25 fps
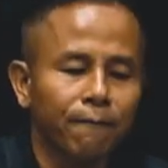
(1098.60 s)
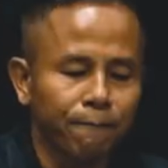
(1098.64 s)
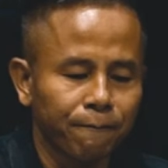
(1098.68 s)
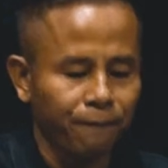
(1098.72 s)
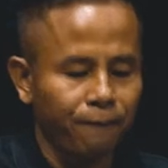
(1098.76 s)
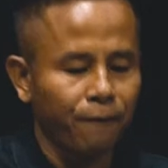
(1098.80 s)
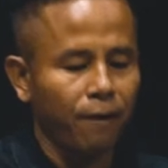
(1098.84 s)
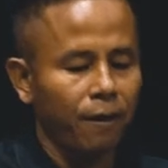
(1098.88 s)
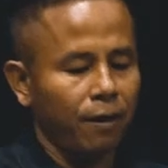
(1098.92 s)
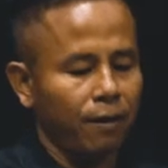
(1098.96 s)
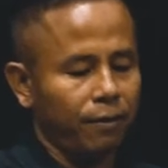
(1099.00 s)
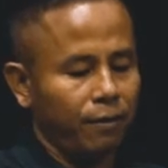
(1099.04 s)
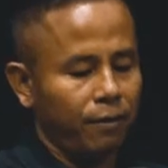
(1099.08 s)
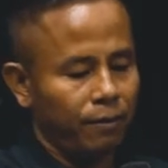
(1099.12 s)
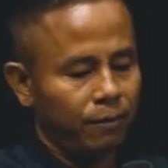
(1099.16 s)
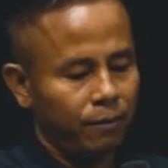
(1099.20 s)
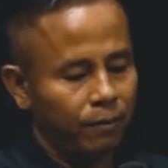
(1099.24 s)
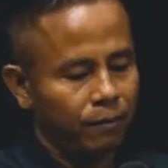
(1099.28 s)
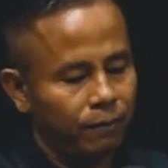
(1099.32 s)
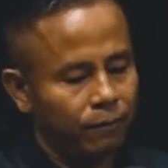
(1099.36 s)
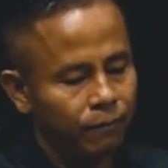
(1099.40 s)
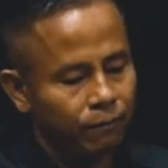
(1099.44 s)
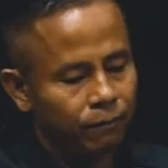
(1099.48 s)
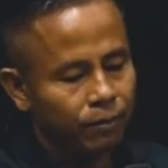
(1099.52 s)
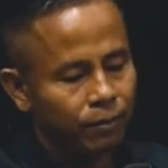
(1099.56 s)
Father.
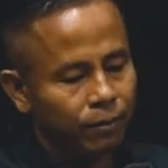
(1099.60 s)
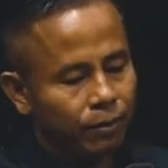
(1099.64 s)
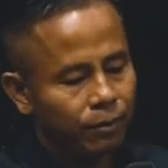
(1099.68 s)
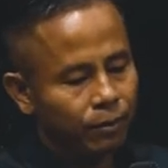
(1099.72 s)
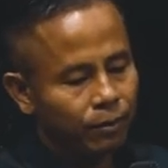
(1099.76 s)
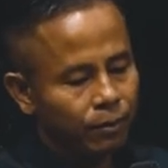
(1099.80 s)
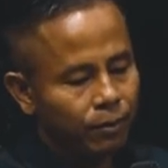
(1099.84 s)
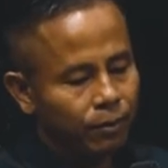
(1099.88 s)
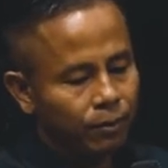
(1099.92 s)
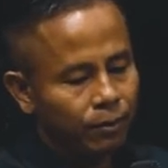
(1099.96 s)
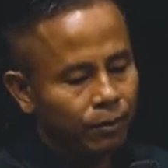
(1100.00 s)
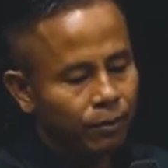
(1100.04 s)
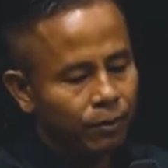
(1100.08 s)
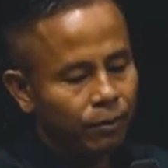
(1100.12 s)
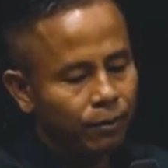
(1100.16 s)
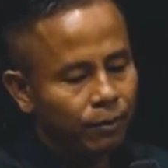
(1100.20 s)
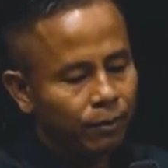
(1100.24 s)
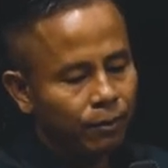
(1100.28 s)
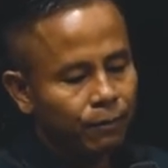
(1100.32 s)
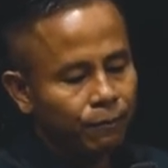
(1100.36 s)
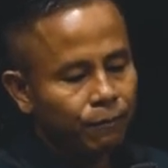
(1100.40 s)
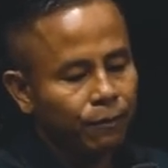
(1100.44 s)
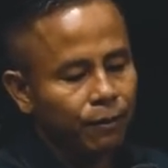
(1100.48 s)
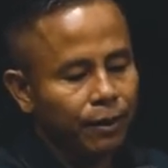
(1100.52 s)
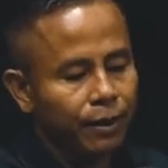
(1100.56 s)

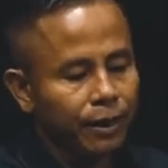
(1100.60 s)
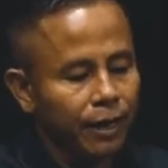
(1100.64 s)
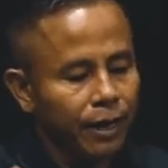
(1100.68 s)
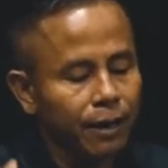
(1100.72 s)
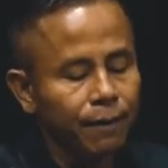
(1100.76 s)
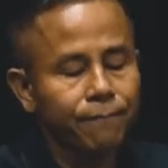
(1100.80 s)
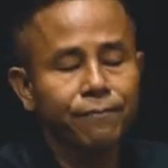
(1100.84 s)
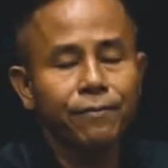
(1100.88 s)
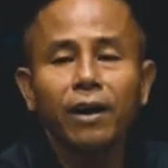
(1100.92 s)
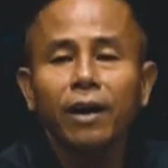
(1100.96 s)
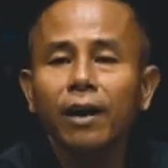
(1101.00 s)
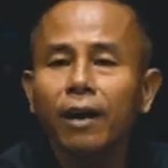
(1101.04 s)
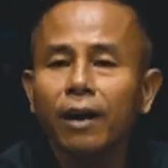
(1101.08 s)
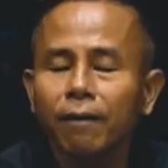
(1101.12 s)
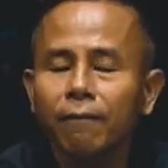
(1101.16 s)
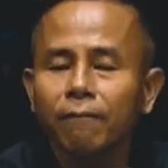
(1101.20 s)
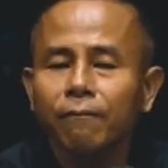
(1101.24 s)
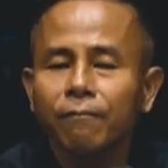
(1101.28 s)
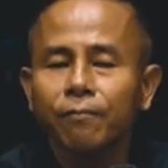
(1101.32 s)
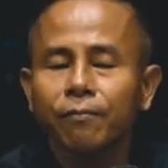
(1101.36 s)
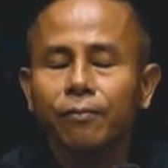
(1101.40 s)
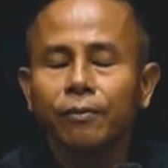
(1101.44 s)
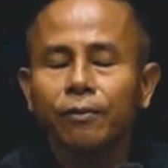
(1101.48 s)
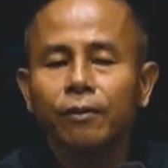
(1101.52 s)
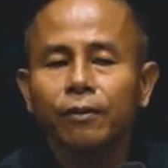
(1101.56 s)
Forgive them,